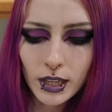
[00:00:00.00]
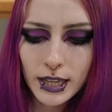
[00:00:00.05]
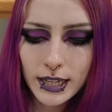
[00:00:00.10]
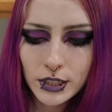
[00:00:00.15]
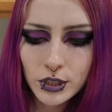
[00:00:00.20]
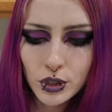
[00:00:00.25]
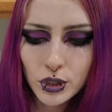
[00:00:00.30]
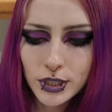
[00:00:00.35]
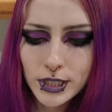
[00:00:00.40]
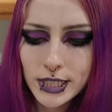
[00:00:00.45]

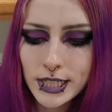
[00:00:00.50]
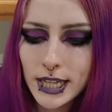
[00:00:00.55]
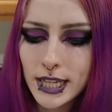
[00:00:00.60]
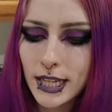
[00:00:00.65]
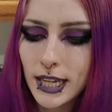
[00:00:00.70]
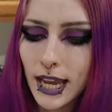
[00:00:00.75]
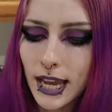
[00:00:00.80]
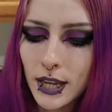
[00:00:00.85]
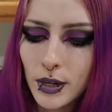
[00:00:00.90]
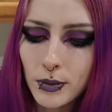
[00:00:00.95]

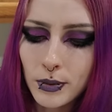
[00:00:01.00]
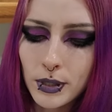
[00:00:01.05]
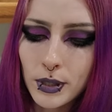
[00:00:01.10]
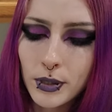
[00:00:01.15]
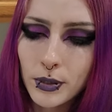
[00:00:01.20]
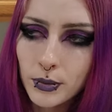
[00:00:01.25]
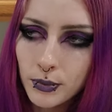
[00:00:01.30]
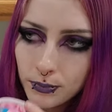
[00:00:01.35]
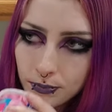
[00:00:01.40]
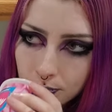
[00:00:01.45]
Interesting. I don't
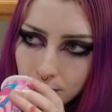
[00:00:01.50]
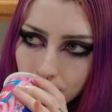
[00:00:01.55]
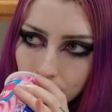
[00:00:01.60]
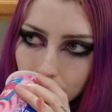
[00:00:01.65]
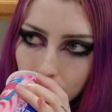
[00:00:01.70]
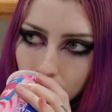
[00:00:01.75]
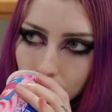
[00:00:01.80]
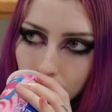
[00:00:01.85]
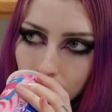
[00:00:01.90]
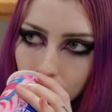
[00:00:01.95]
know
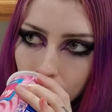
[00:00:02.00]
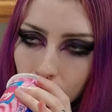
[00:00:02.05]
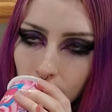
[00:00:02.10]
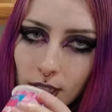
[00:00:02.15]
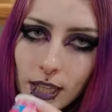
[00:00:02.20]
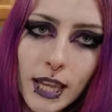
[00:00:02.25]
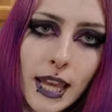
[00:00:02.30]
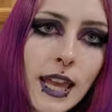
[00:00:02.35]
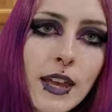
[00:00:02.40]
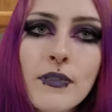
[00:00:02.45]

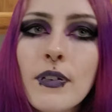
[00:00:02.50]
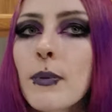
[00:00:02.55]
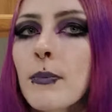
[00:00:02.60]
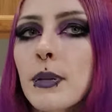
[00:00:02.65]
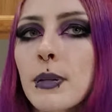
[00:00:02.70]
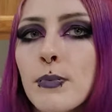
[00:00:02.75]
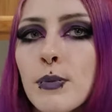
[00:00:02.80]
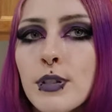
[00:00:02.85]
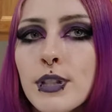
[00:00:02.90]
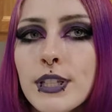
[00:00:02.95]
if I'm
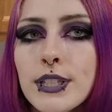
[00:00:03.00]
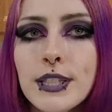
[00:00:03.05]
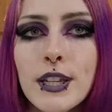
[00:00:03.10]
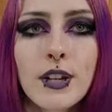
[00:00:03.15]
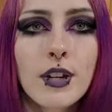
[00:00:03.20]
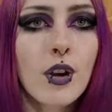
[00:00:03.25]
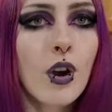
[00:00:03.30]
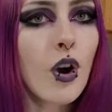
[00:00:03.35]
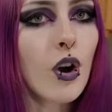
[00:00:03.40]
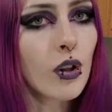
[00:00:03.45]
going to put this
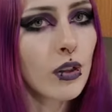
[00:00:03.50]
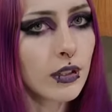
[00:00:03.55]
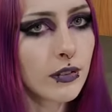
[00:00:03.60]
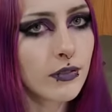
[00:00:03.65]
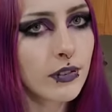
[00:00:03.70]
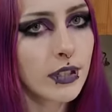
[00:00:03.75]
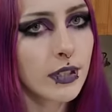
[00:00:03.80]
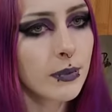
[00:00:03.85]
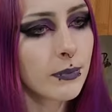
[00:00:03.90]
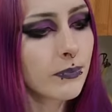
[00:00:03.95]
on all
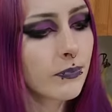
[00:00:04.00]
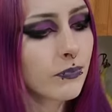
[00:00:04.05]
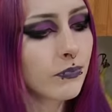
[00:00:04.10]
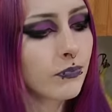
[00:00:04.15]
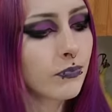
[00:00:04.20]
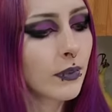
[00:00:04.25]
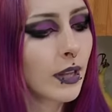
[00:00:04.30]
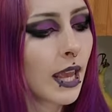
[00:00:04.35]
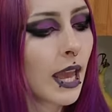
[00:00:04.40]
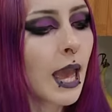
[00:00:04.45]
of them
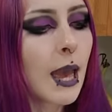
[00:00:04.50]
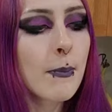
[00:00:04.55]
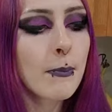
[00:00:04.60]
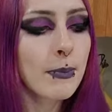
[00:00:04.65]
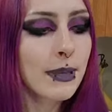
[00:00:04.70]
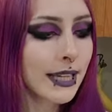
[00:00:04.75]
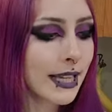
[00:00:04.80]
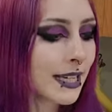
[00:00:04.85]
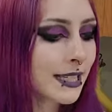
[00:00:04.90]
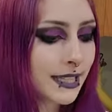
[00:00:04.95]

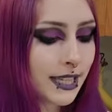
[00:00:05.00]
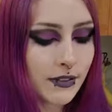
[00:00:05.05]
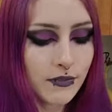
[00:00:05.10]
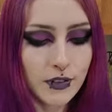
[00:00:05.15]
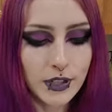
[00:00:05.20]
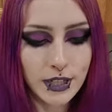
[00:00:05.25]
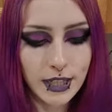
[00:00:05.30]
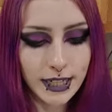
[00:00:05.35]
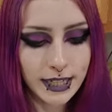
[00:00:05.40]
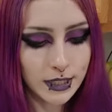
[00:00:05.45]
because I
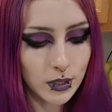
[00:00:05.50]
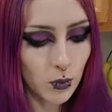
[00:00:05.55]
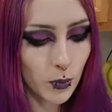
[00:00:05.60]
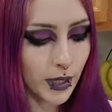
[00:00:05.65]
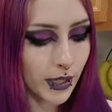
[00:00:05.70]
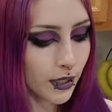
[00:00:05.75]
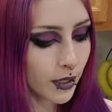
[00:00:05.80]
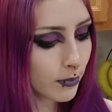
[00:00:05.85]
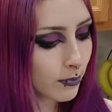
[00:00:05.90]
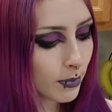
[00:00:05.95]
feel like it's
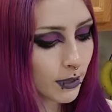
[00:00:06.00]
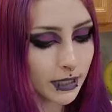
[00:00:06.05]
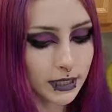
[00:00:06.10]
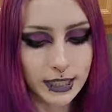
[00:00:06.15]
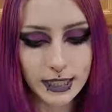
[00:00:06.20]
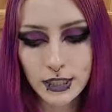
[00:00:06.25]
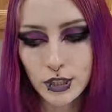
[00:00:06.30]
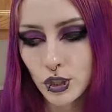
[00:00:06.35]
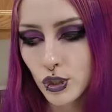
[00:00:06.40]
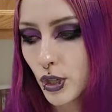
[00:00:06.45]
weird,
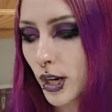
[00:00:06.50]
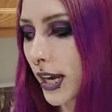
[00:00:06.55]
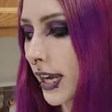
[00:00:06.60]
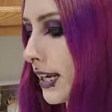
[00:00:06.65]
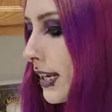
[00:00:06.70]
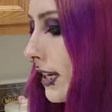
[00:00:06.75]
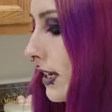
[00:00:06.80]
but let's try